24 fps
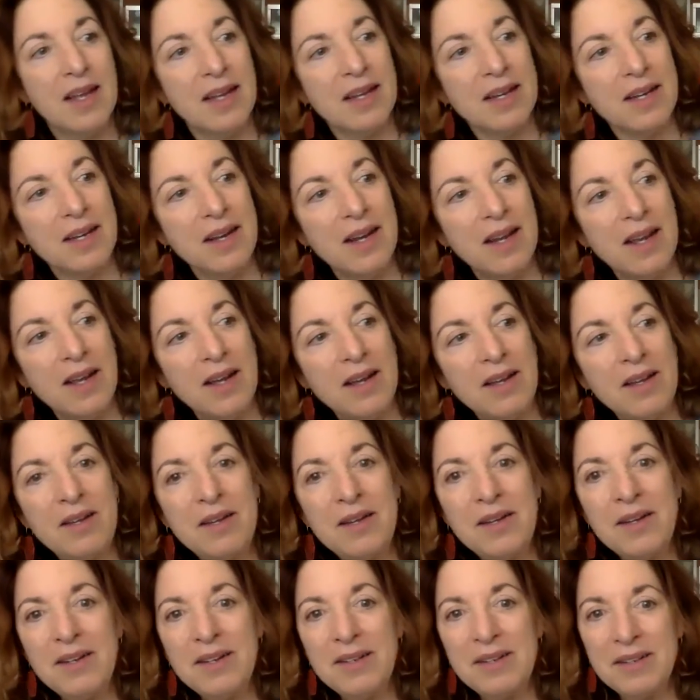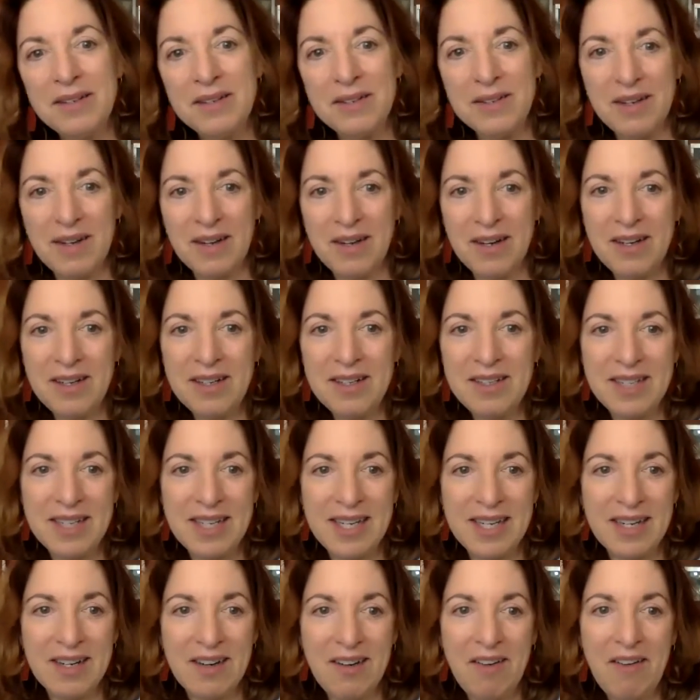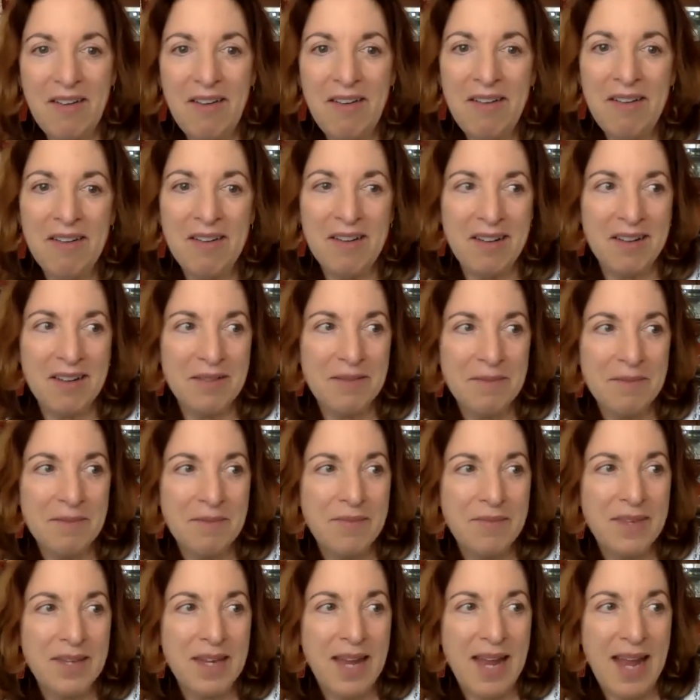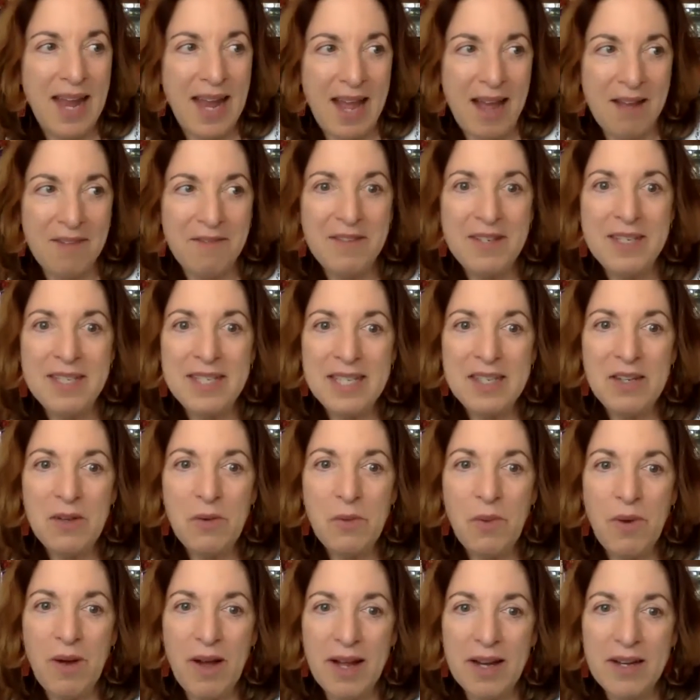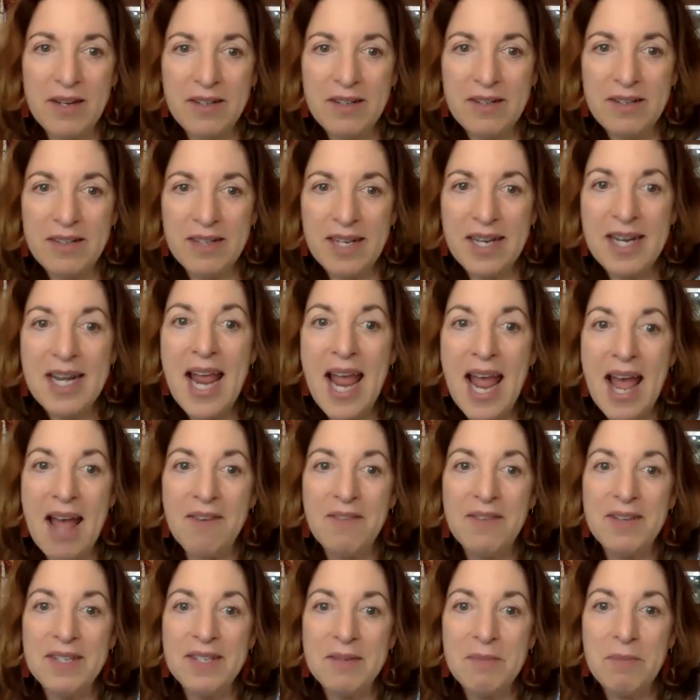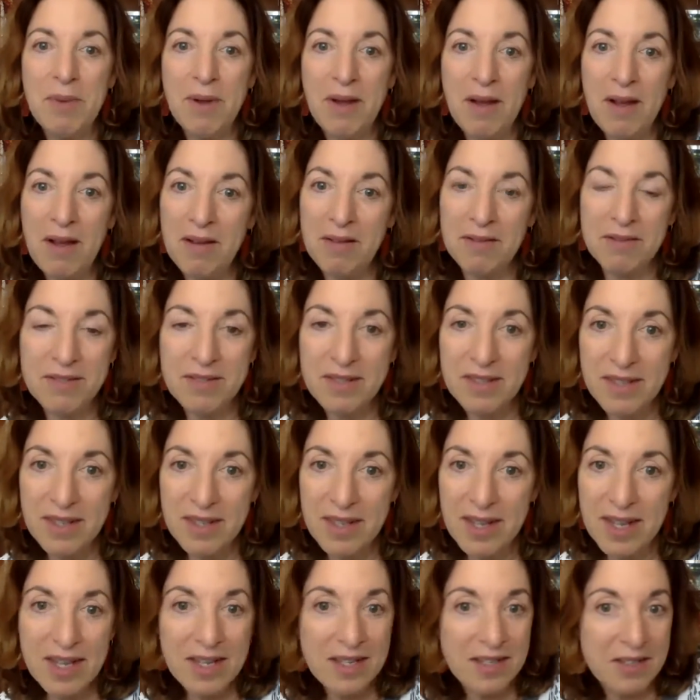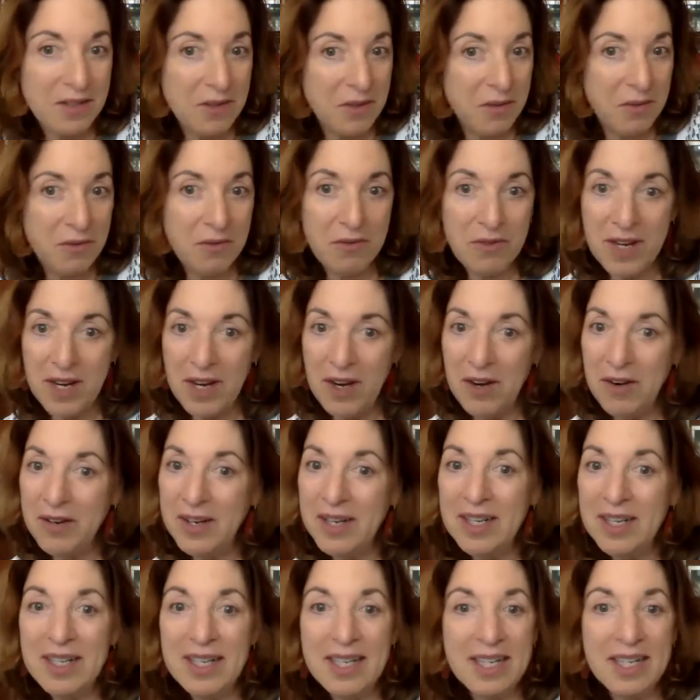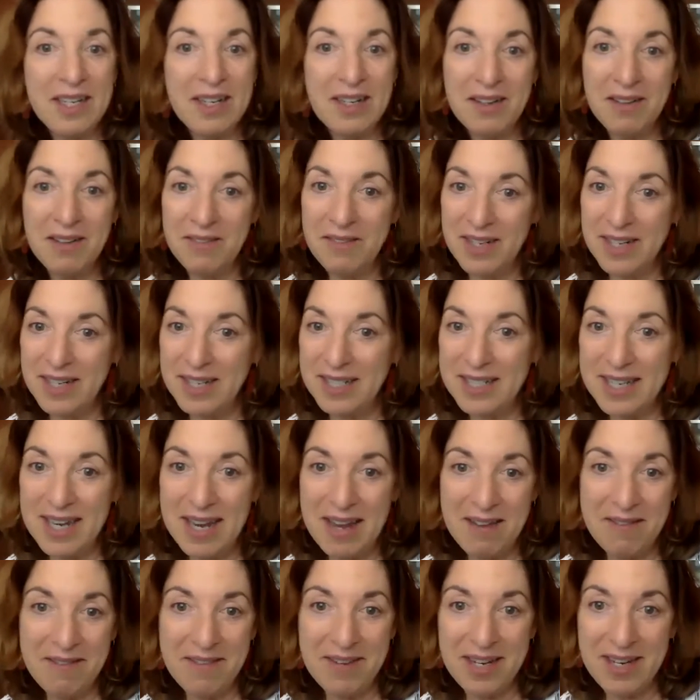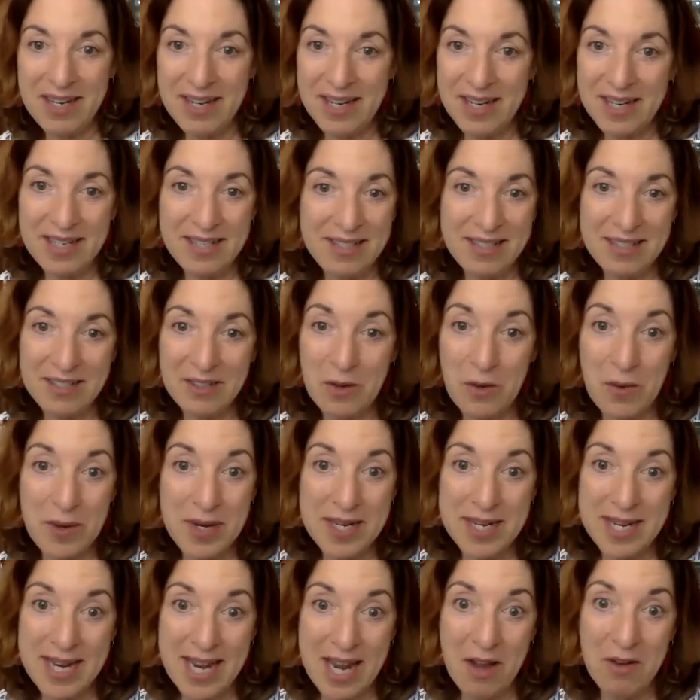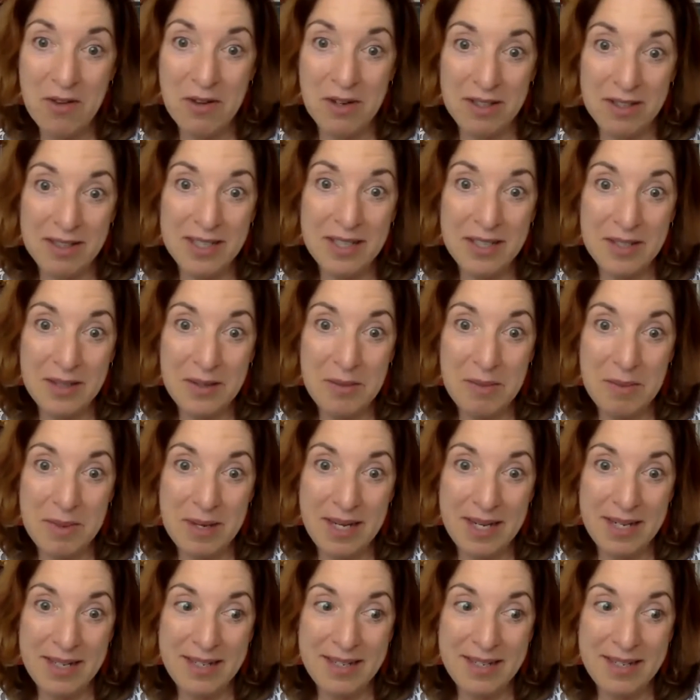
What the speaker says: No, hardly at all. Half is in the water and half is above. So very little of it is heavy, and it's just going down a little bit.